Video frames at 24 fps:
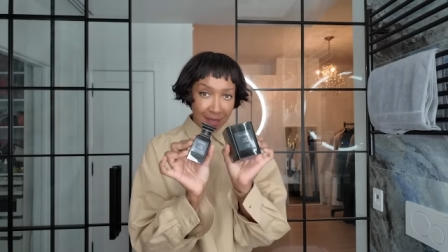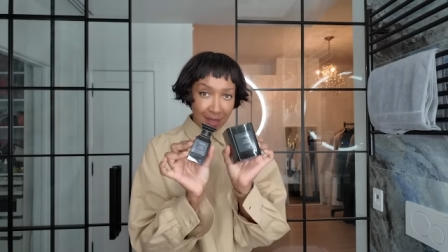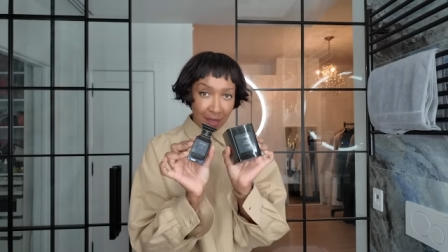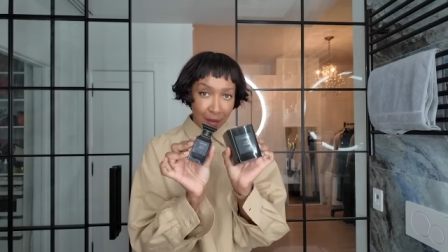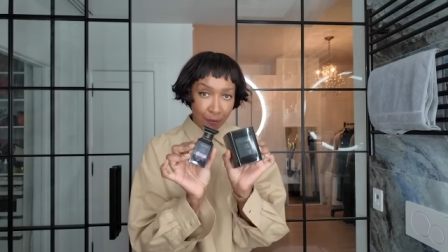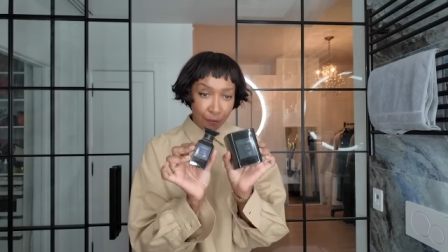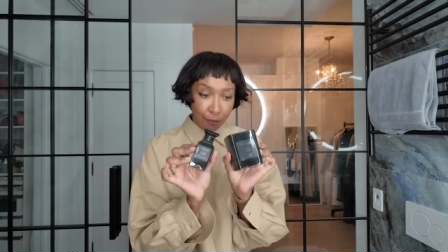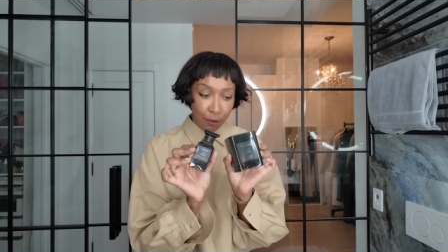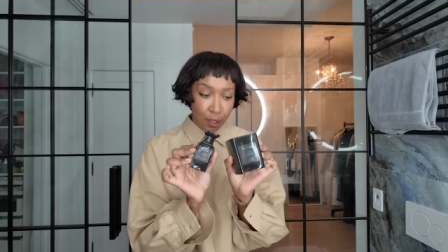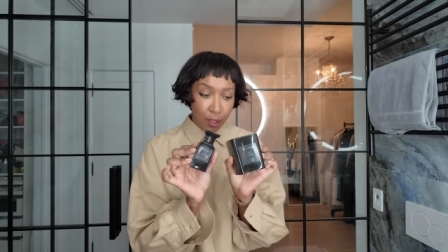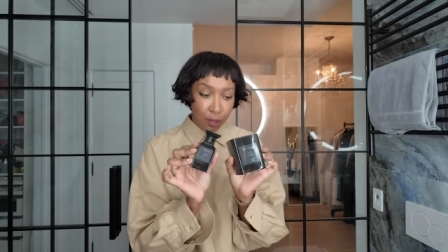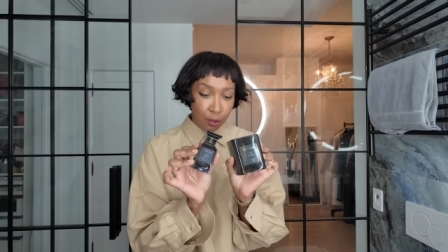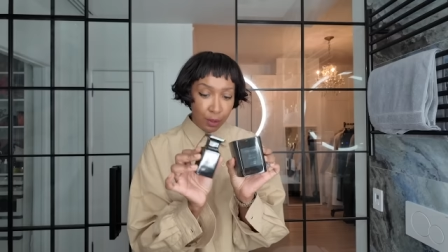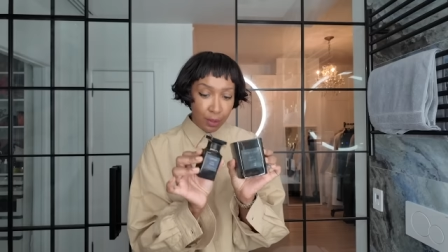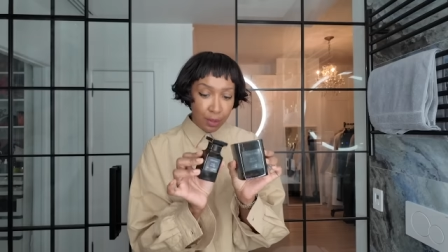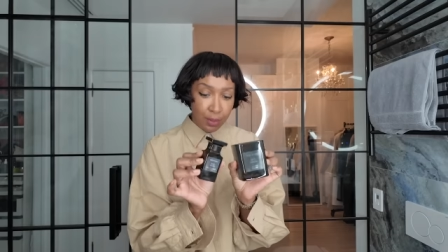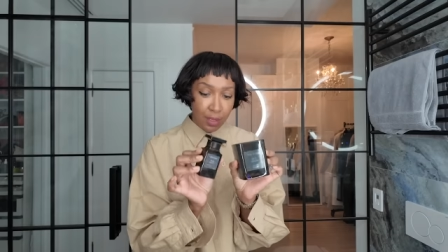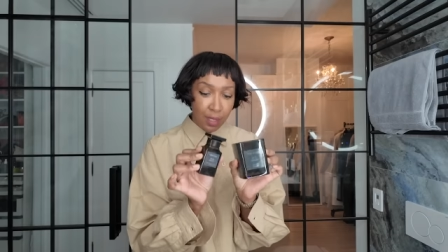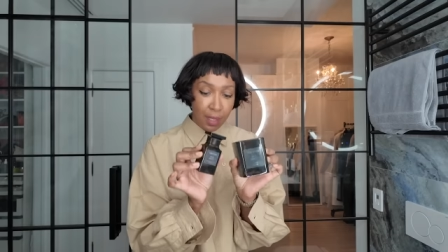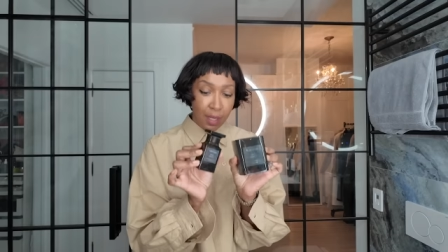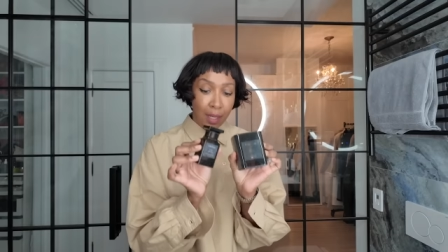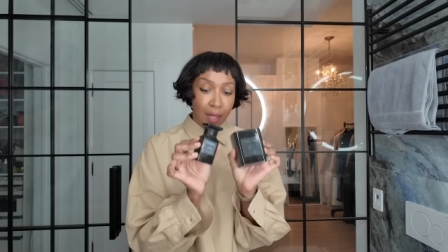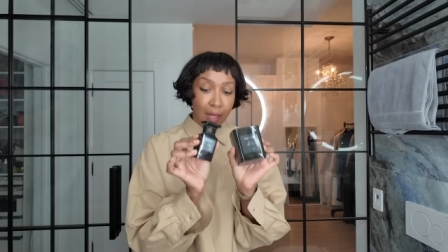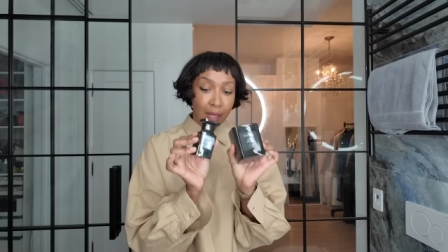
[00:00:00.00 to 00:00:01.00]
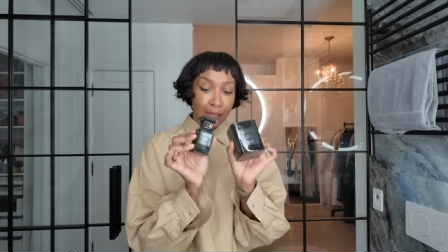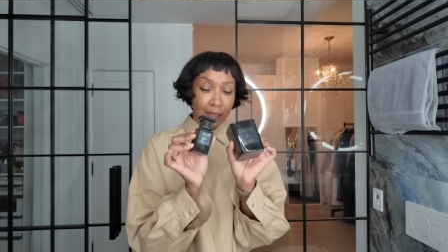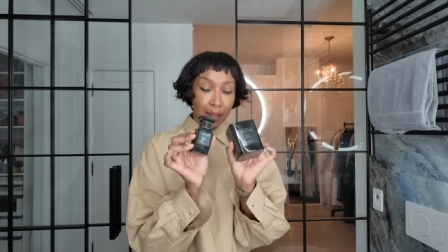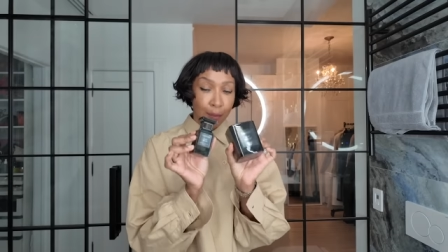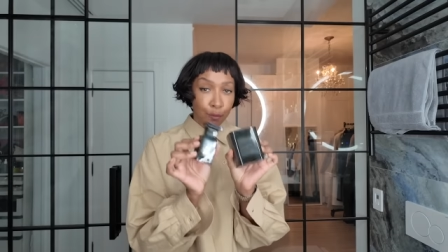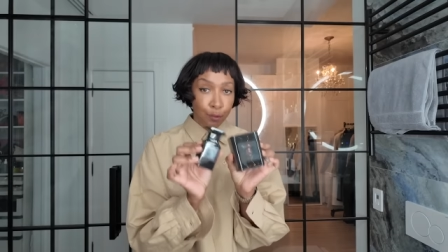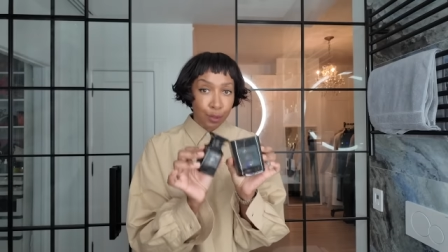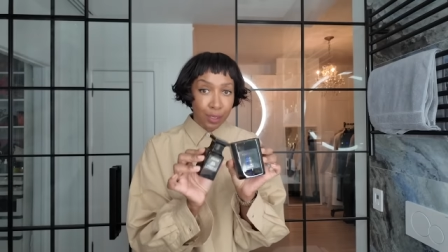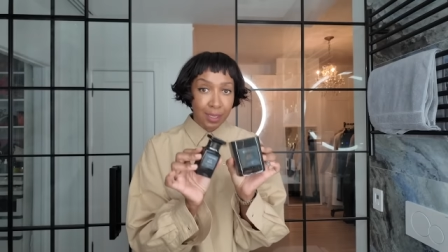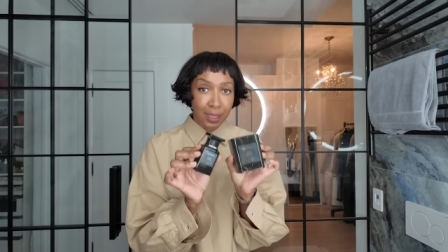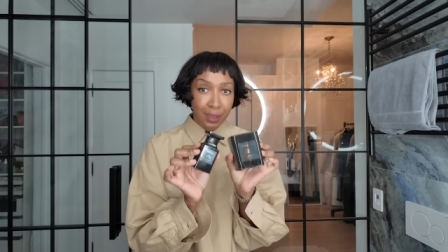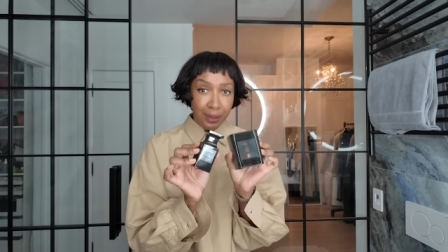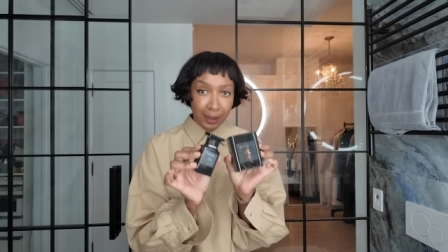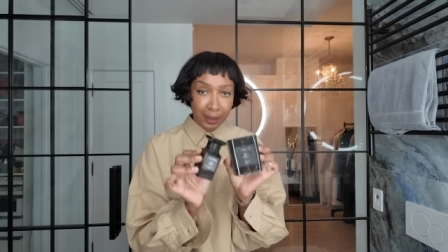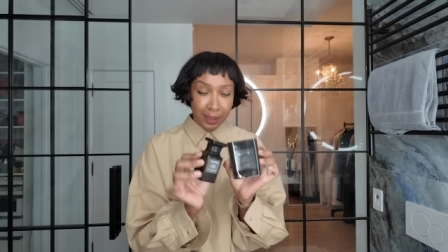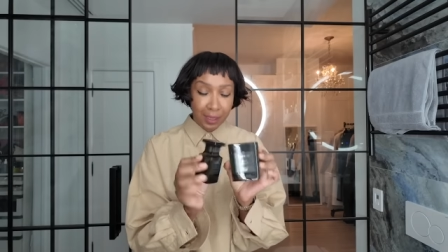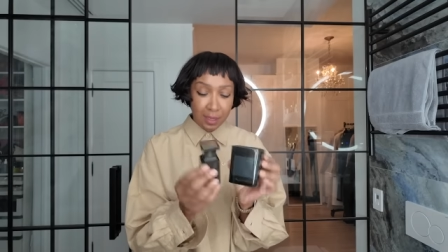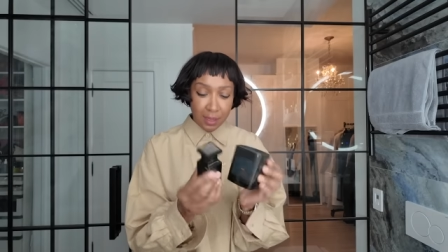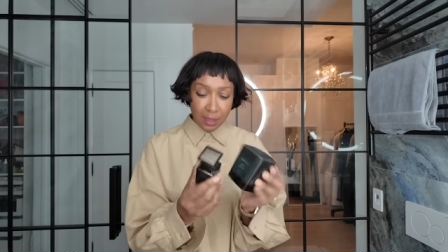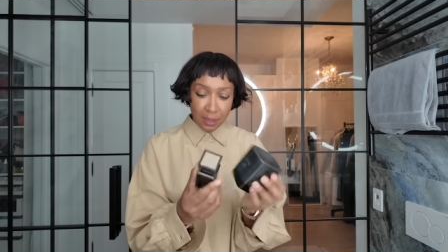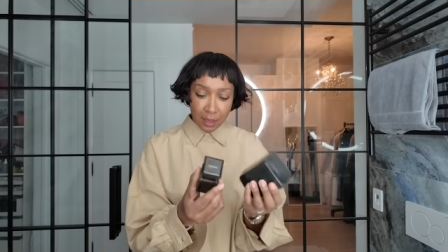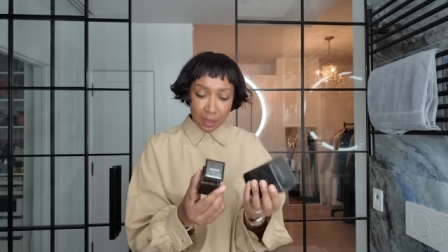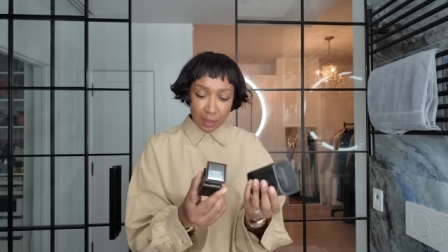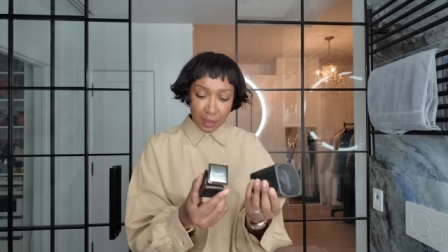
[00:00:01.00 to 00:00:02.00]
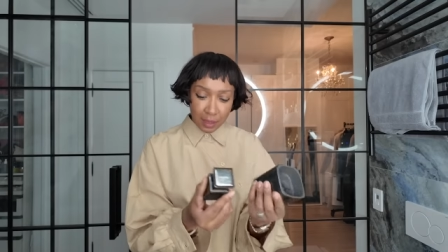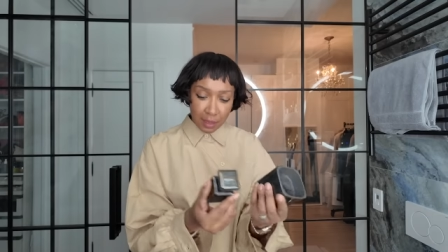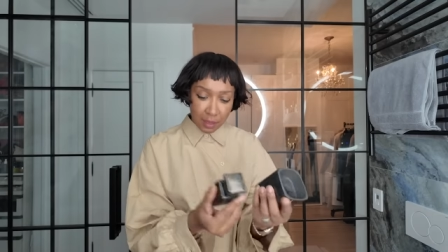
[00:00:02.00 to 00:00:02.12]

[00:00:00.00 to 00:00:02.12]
same fragrance, and I'm really glad I did.